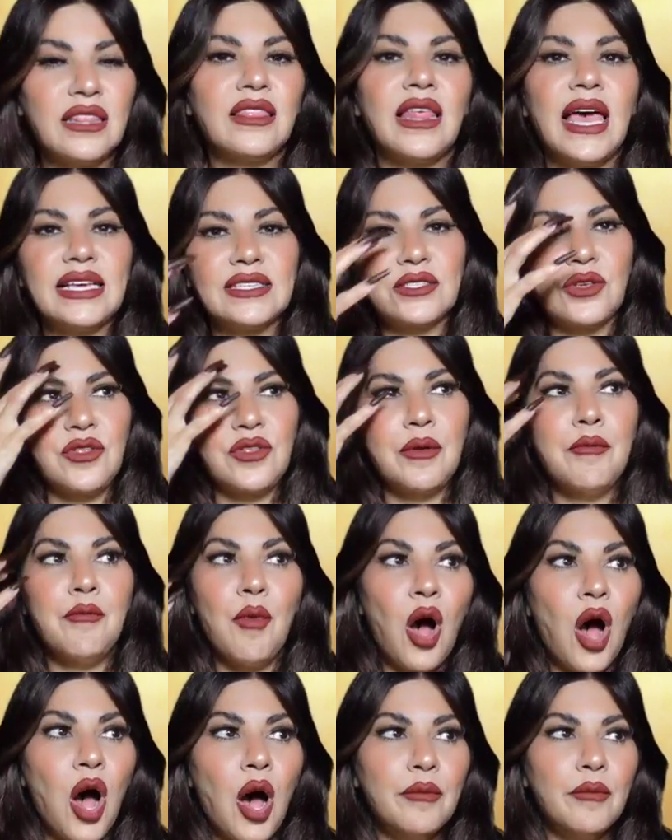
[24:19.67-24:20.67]
Like, so their
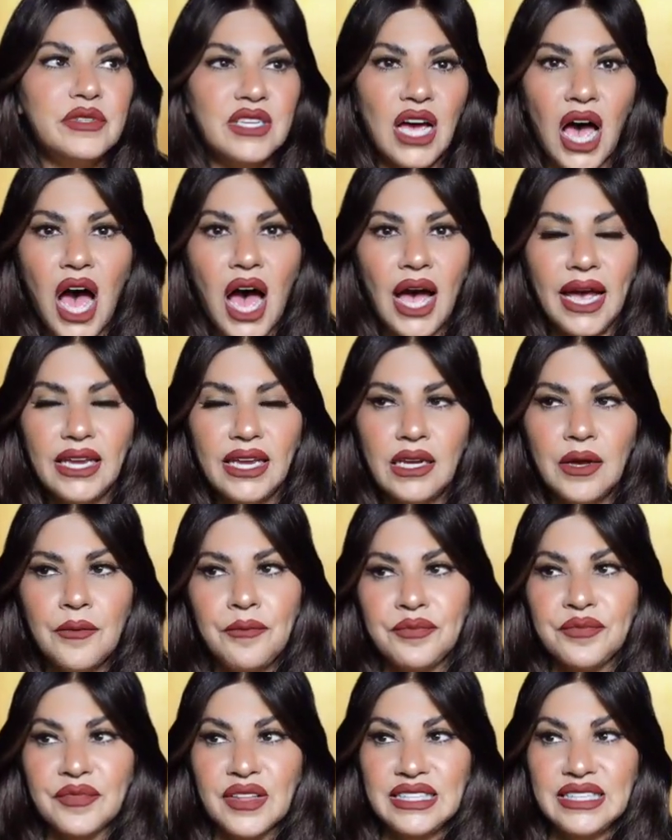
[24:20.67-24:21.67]
mom died,
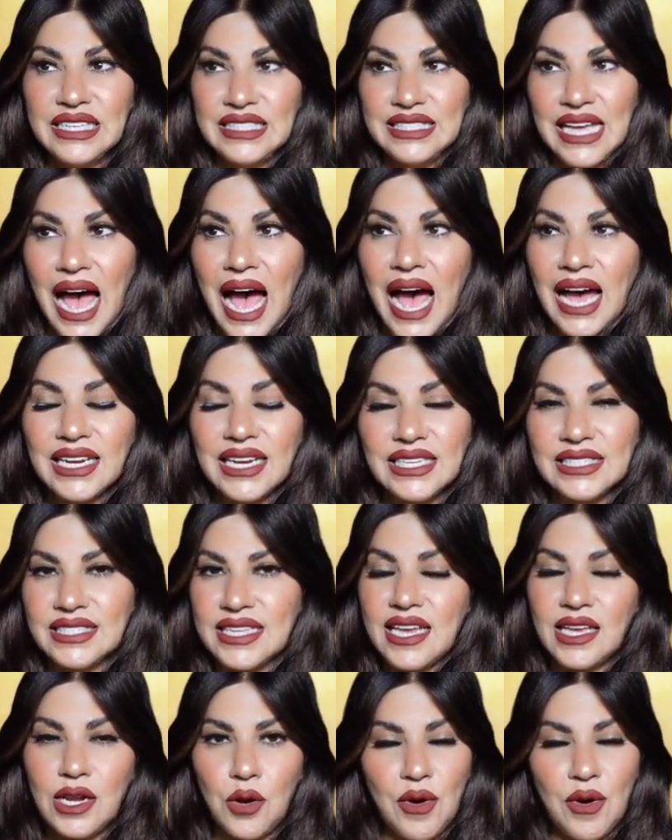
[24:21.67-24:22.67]
the dad is
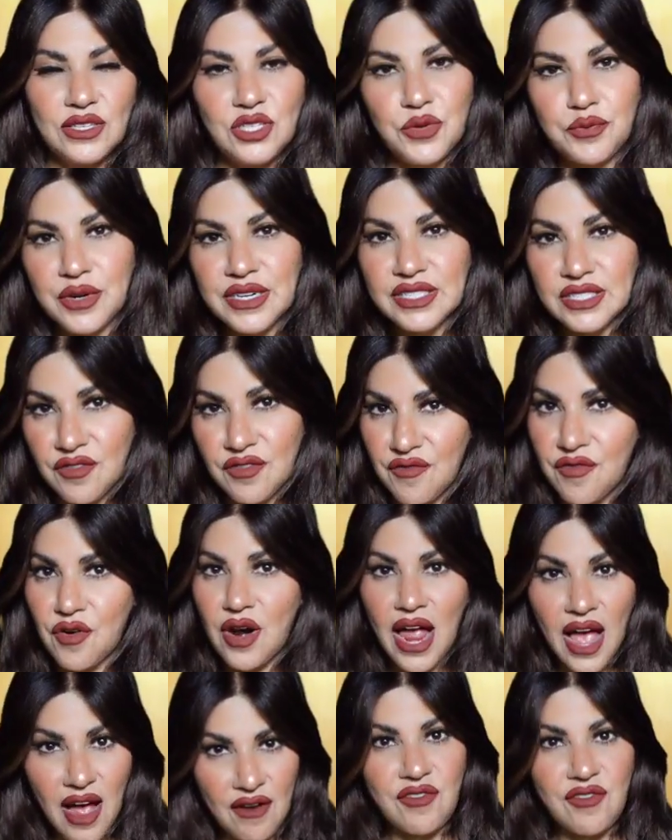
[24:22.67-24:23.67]
taken away to prison
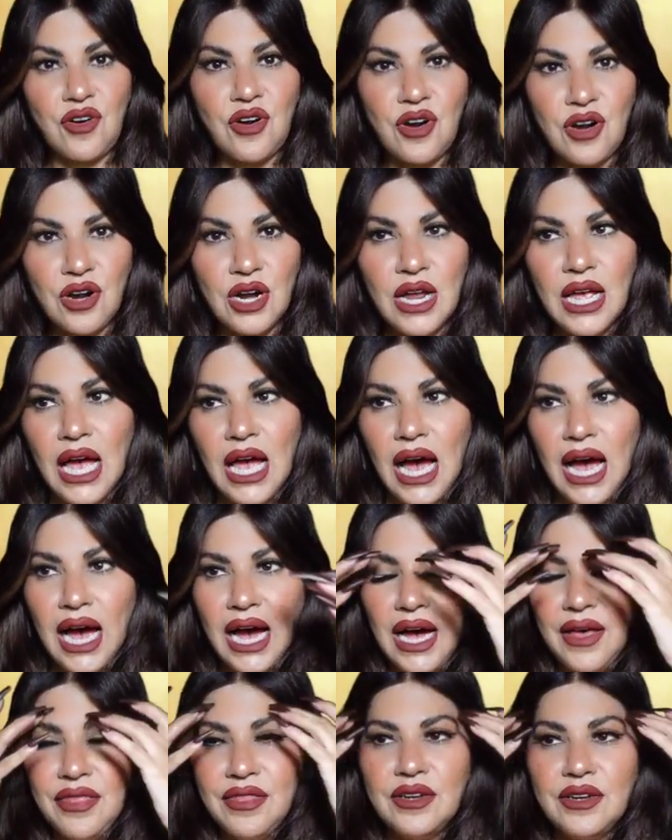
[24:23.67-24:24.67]
forever,
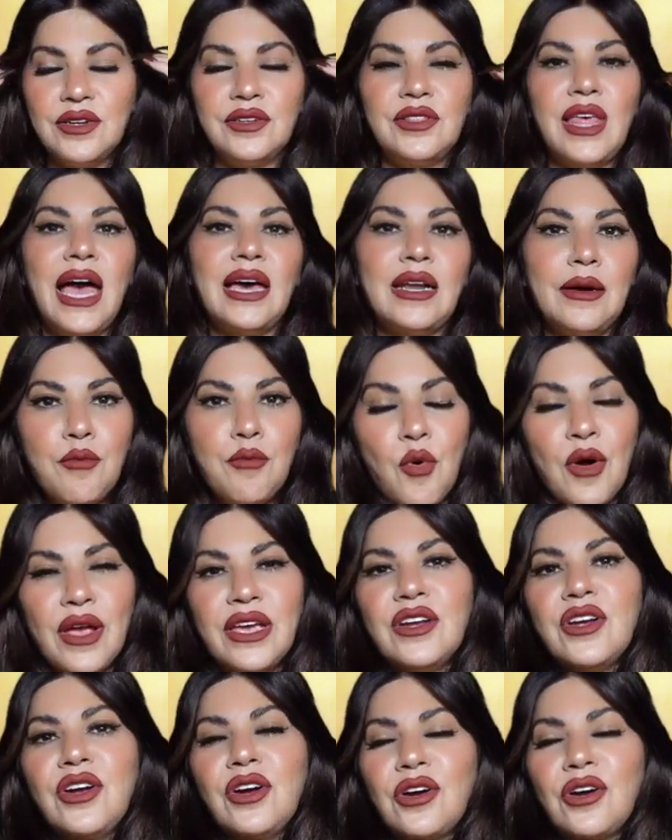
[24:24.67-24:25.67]
and they had a boy
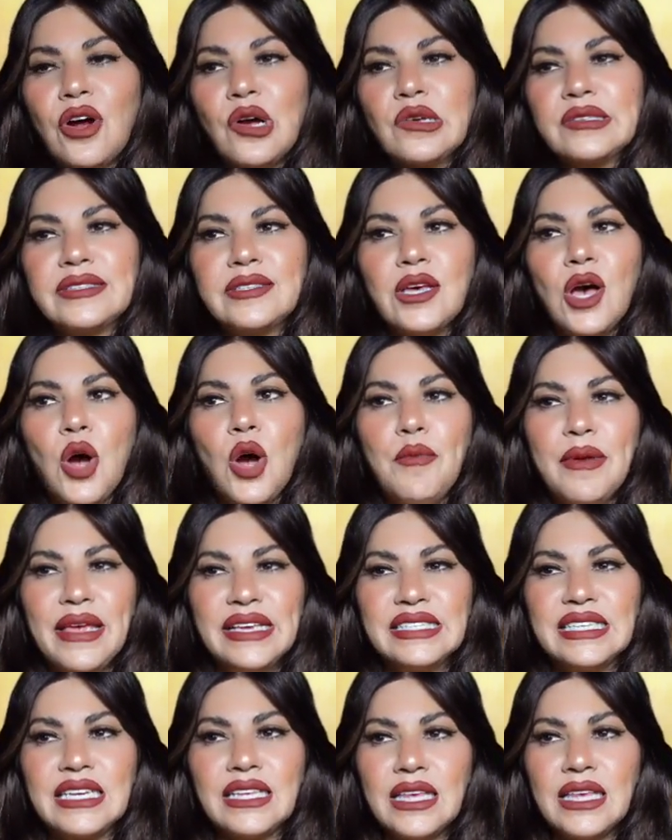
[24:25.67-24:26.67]
and a girl. So
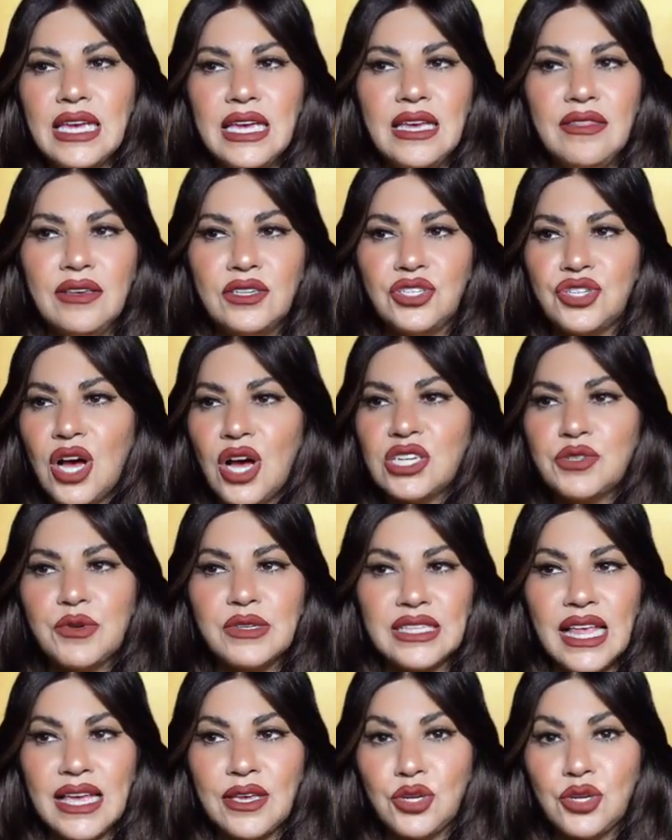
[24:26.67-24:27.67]
basically the judge
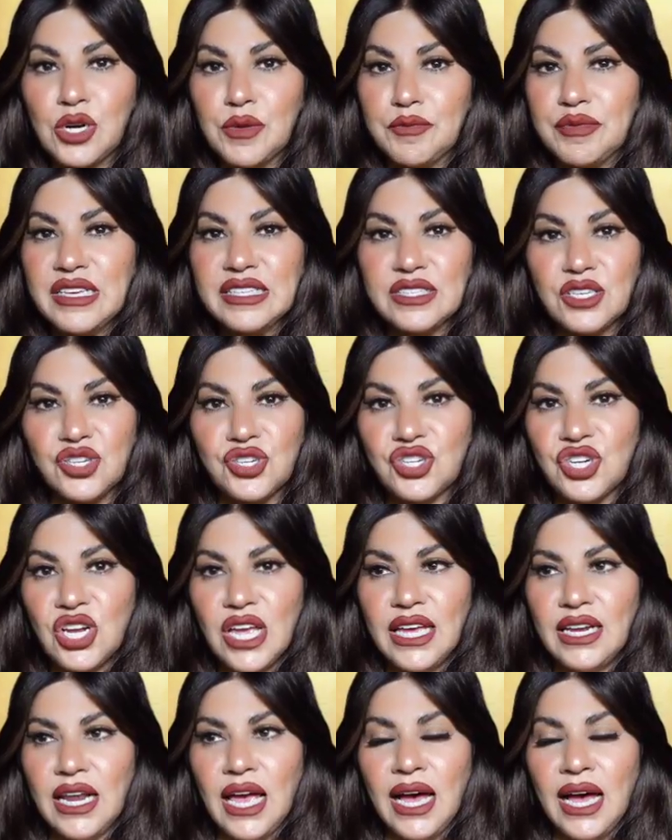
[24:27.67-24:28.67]
was like, you're a piece of
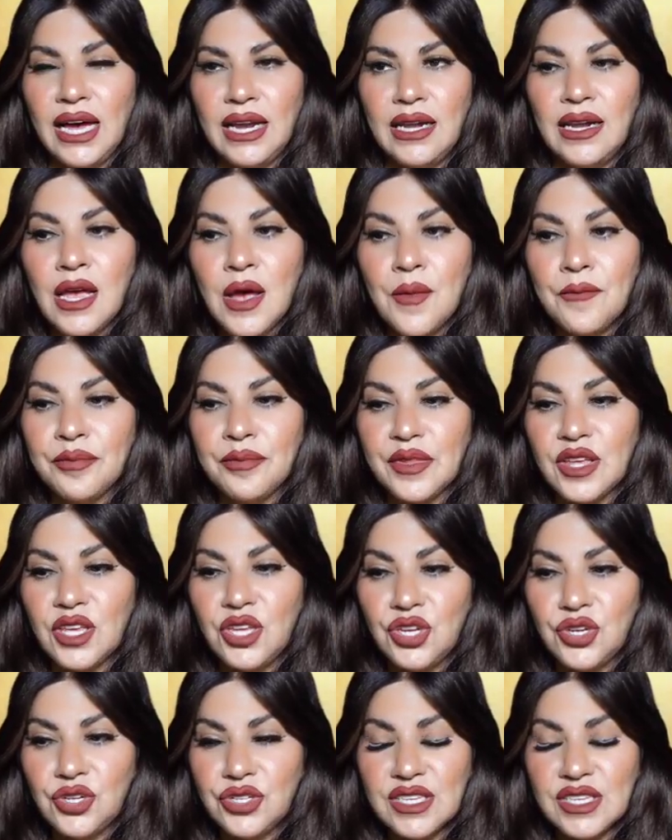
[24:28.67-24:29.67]
shit, and
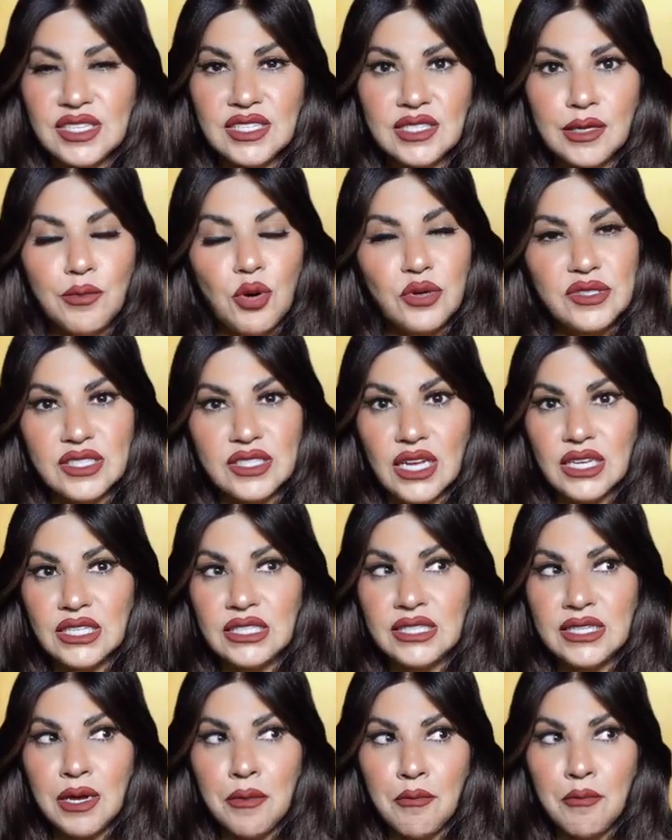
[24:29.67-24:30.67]
you, this is the most
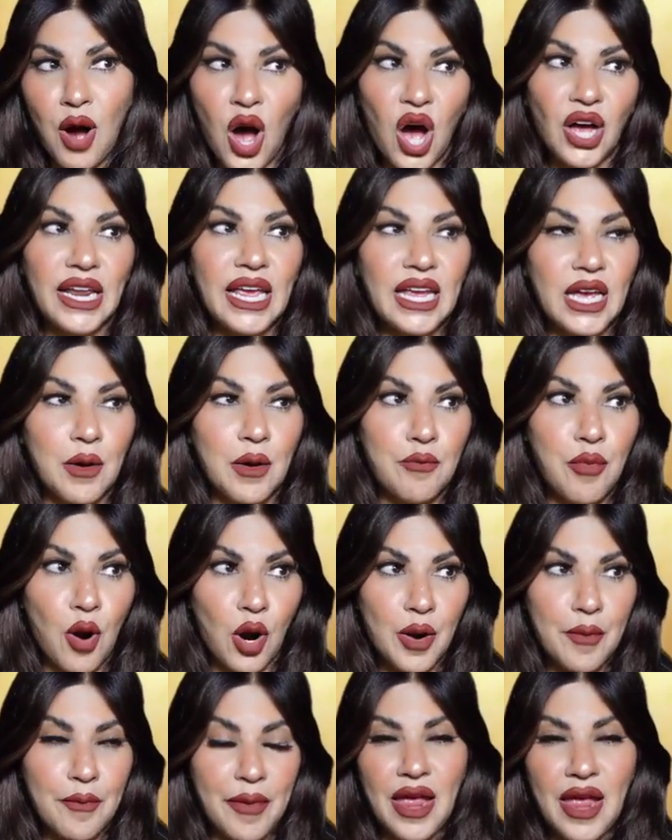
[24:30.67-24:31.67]
demonic,
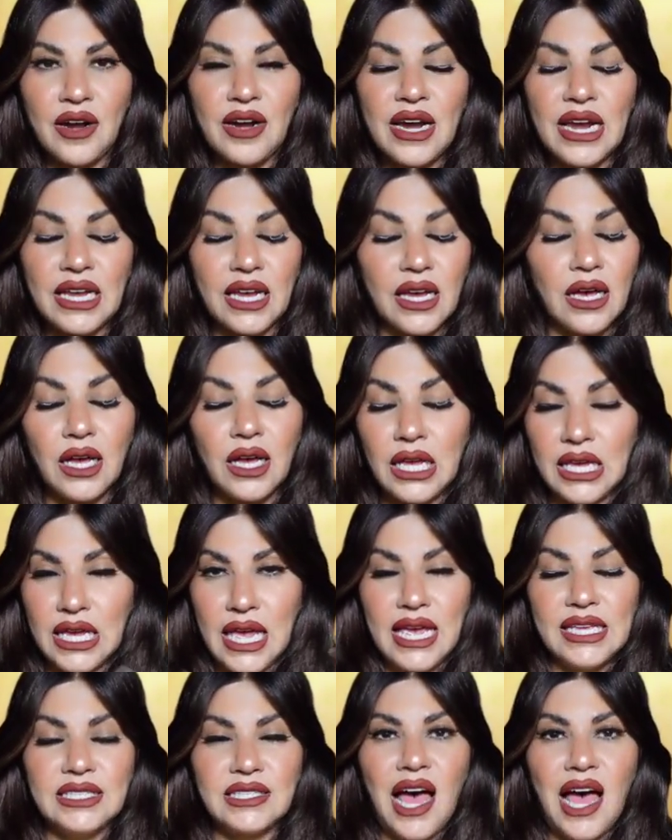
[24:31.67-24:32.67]
barbaric
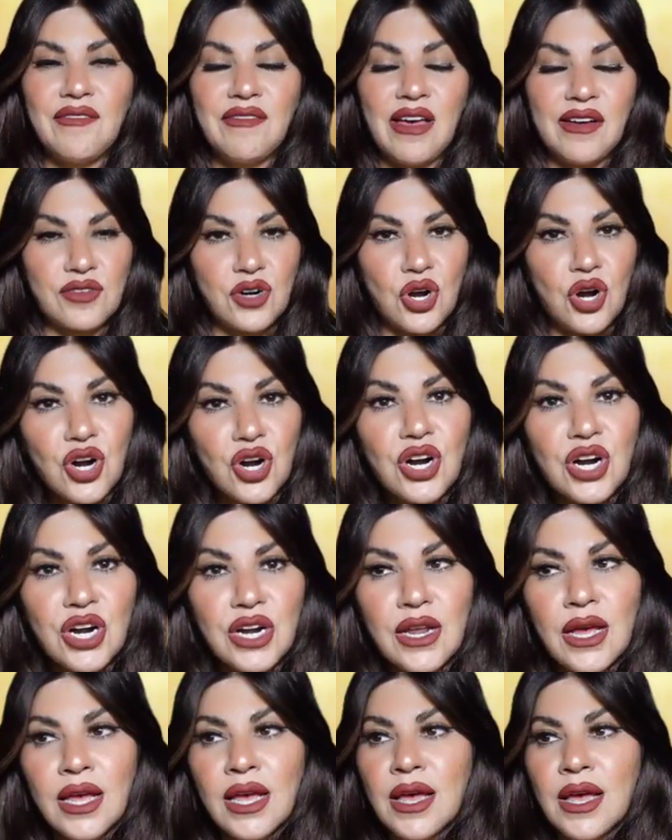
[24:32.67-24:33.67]
case I've ever
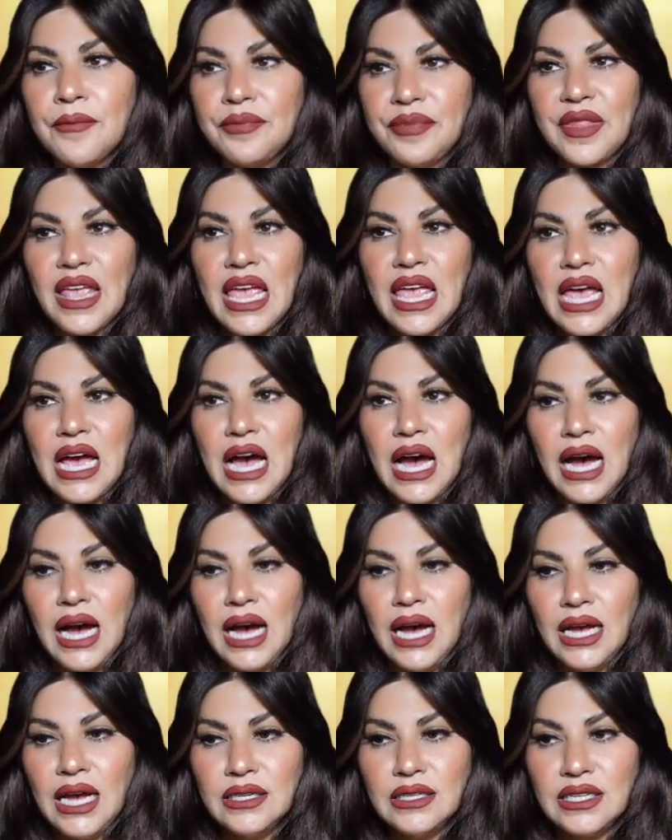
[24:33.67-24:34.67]
heard.
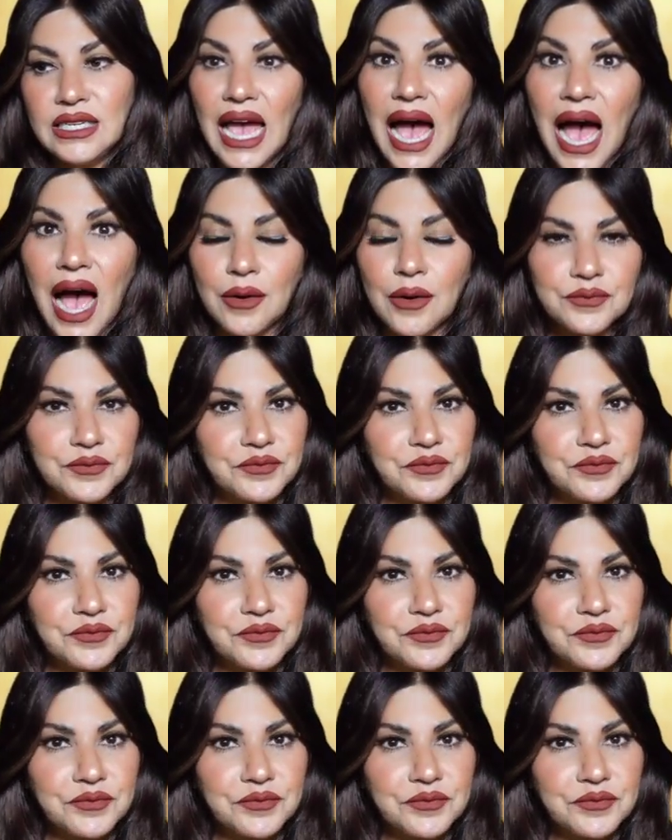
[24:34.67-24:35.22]
And yeah,